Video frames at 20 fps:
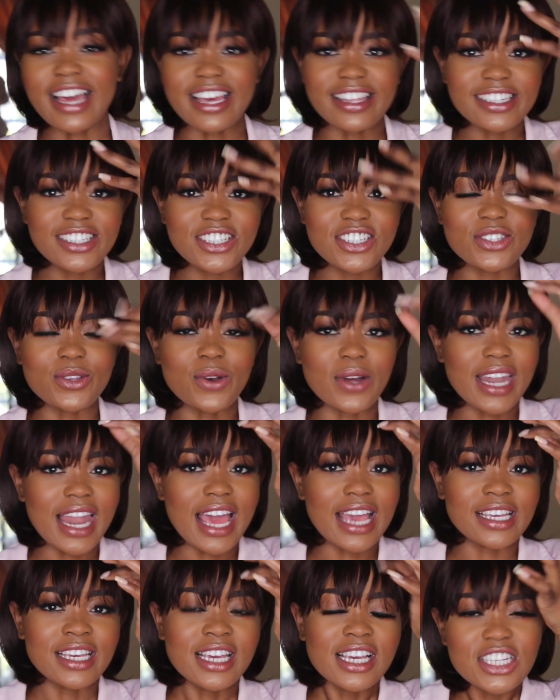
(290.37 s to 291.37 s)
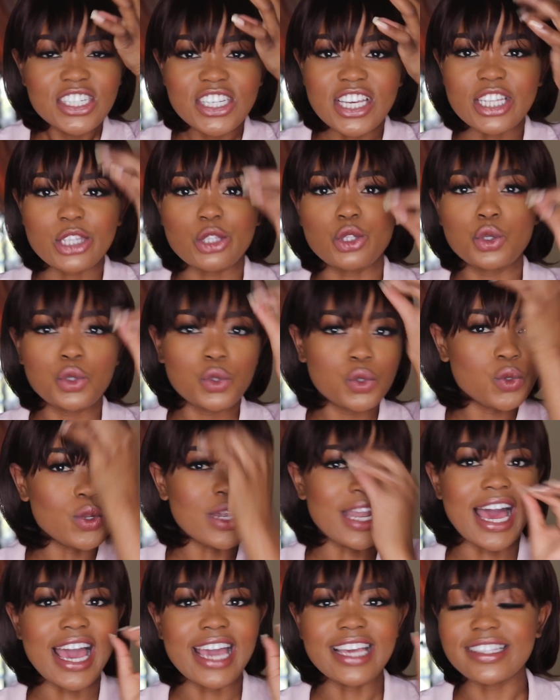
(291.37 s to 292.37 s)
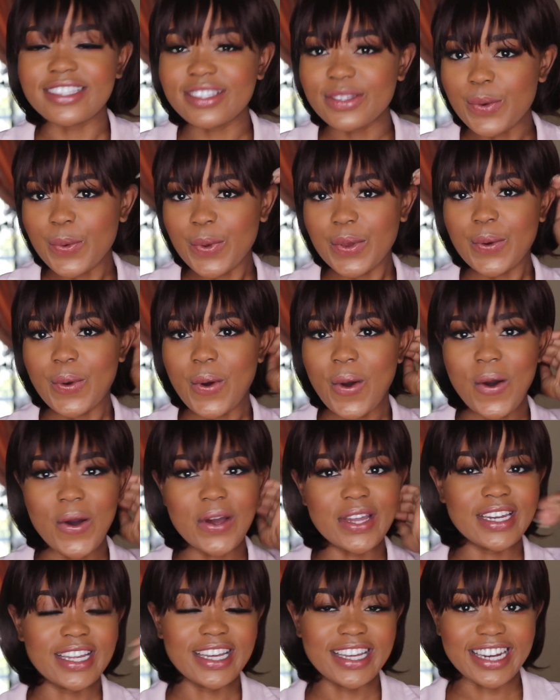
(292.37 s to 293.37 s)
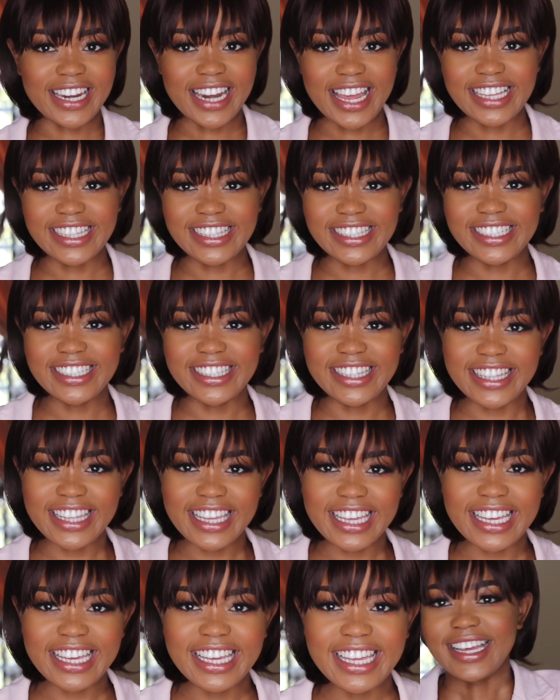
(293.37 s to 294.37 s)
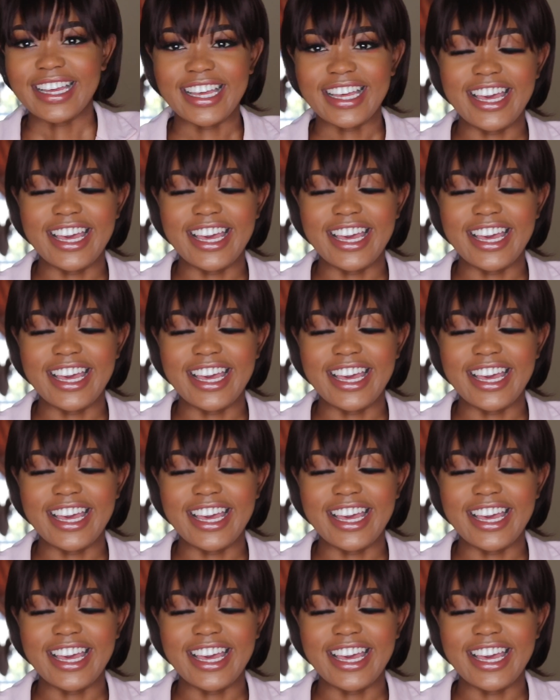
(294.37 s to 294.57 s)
I think she's got like, she had 2 lines going on right there.